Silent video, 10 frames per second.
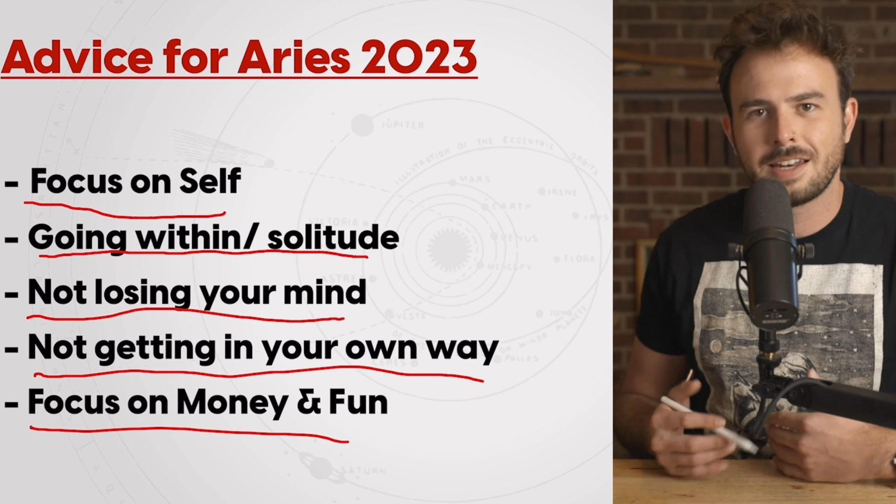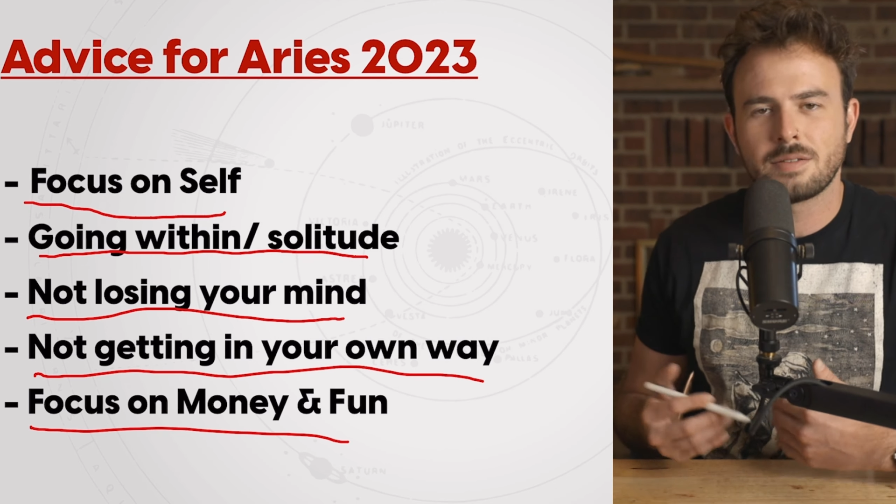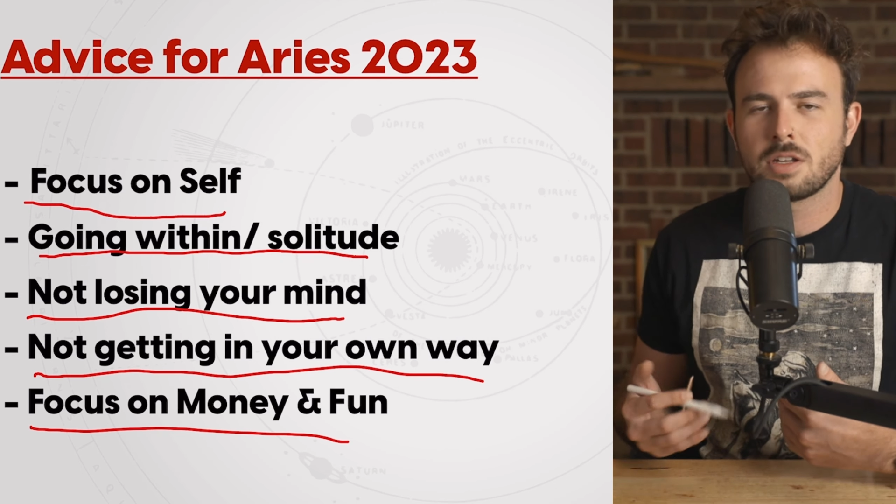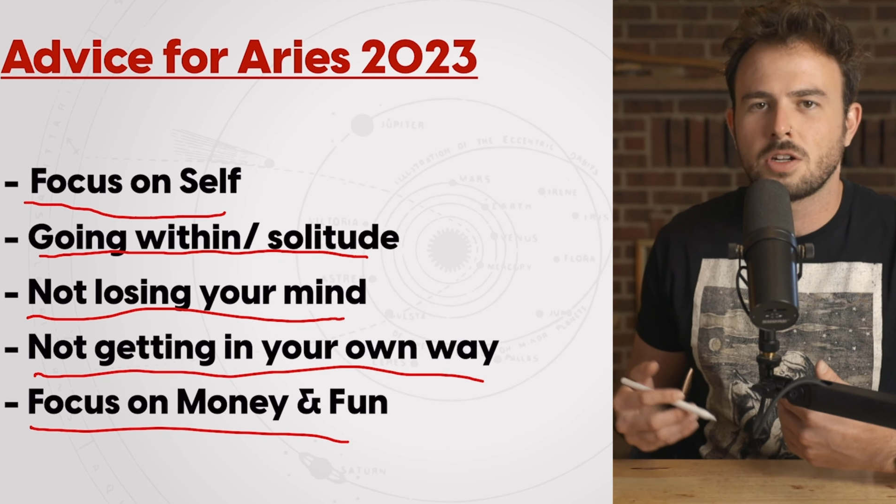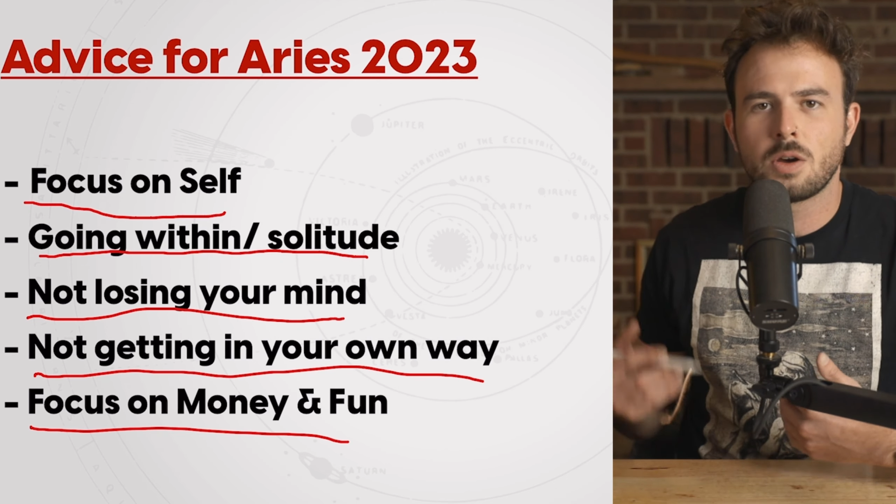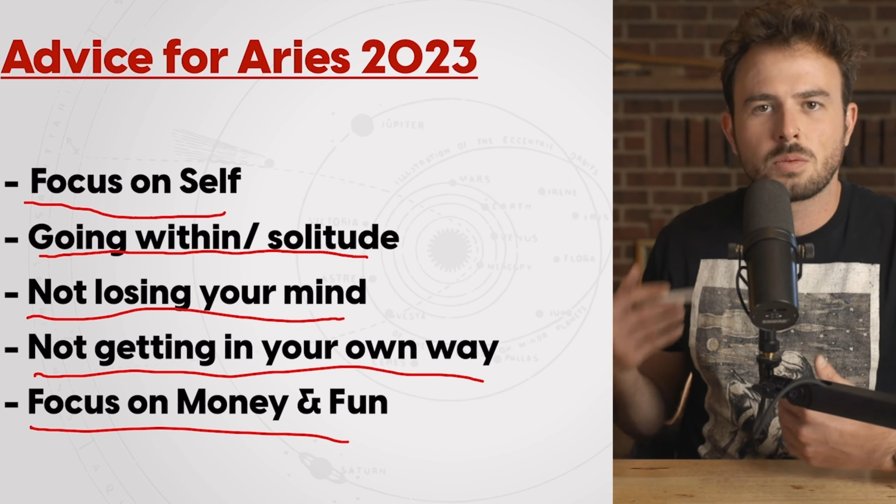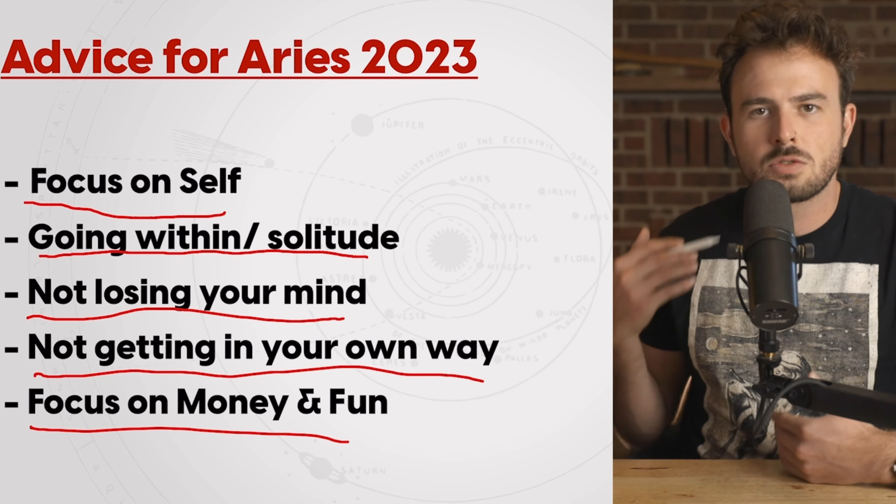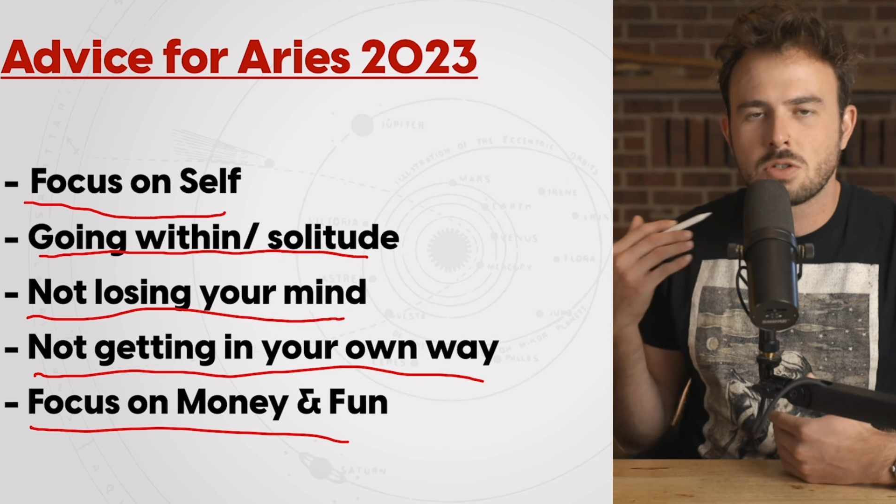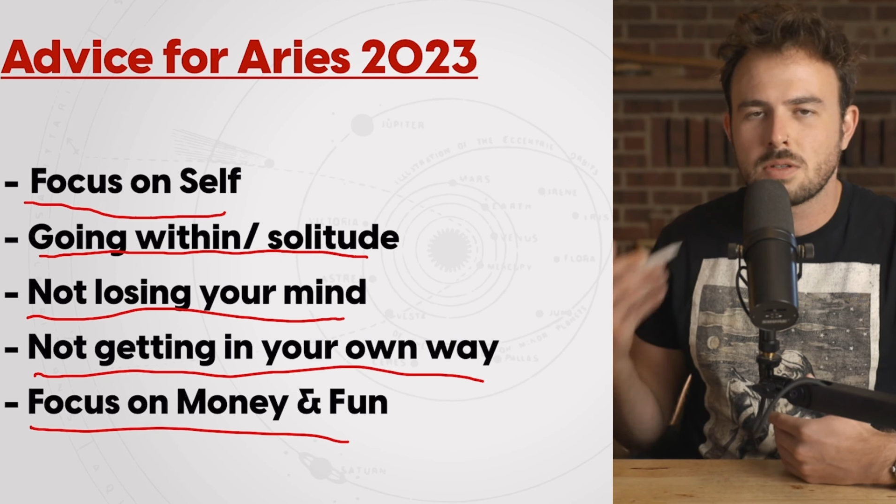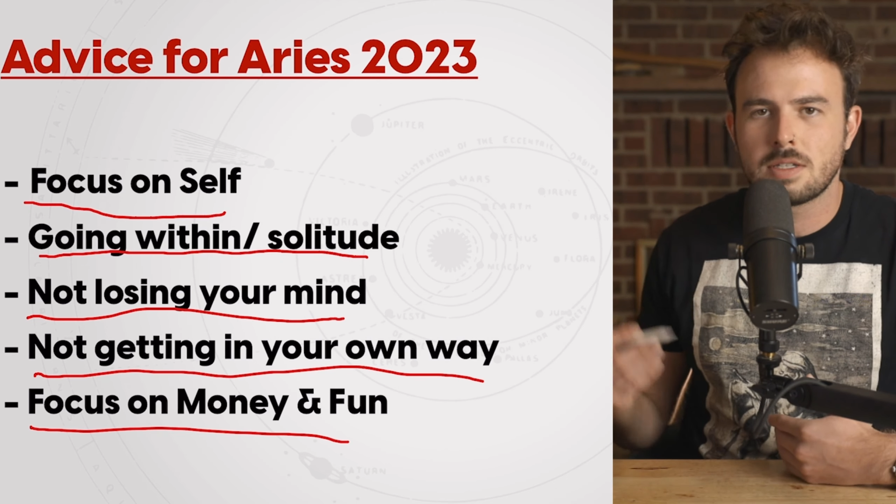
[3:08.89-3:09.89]
and you know,
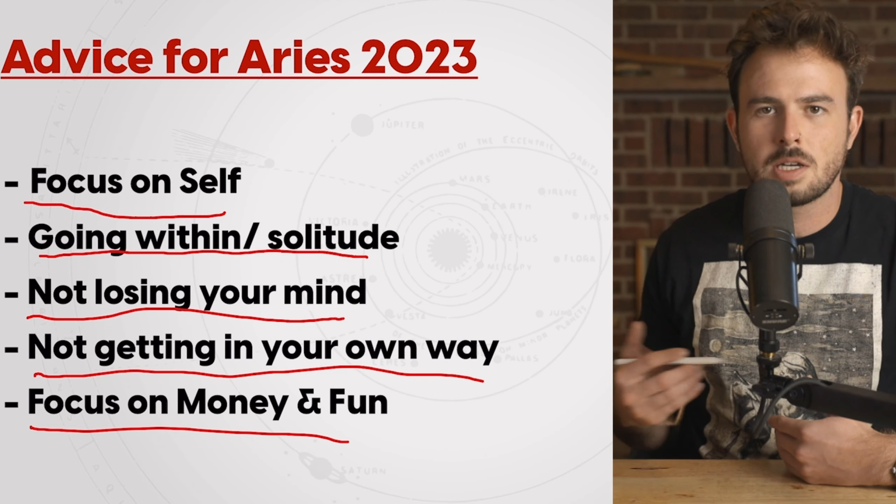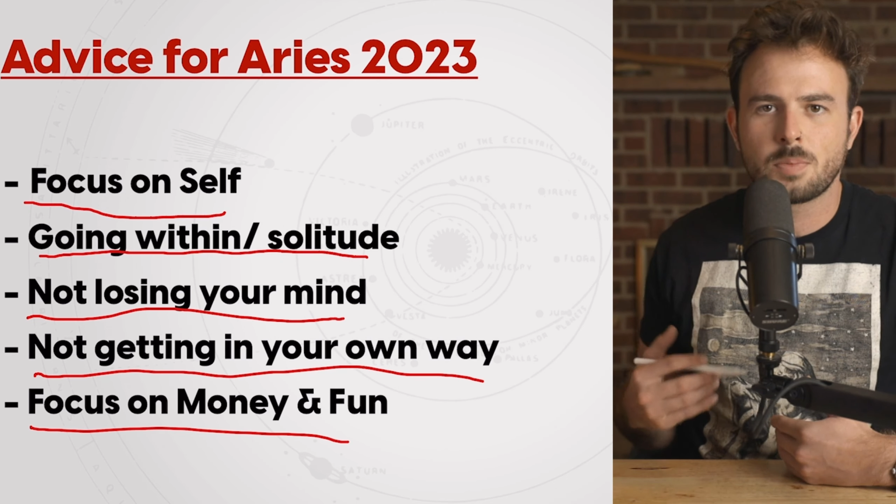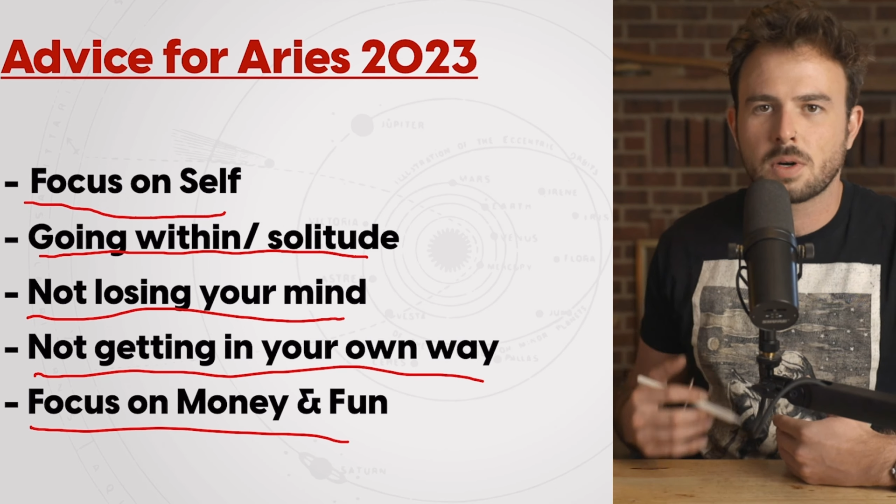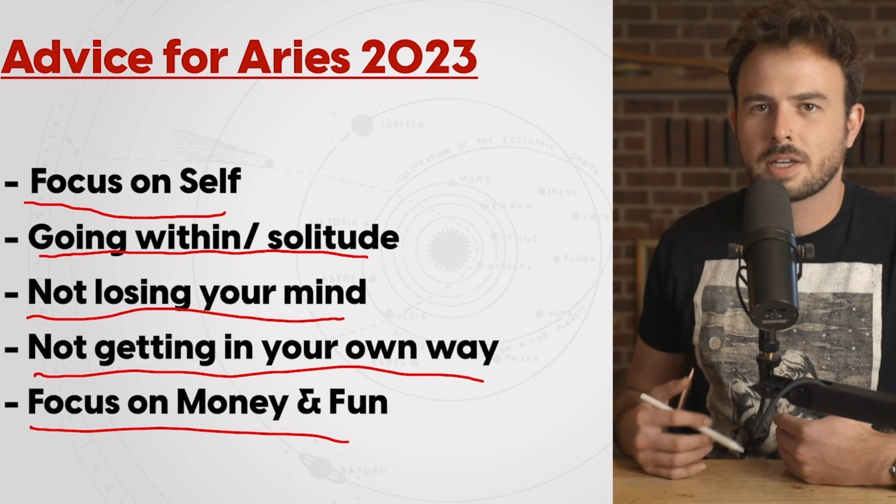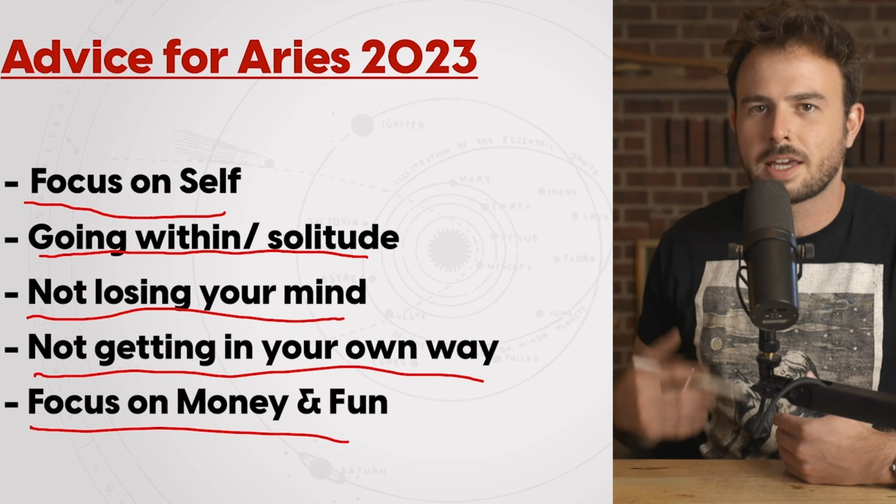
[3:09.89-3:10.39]
do the deep work.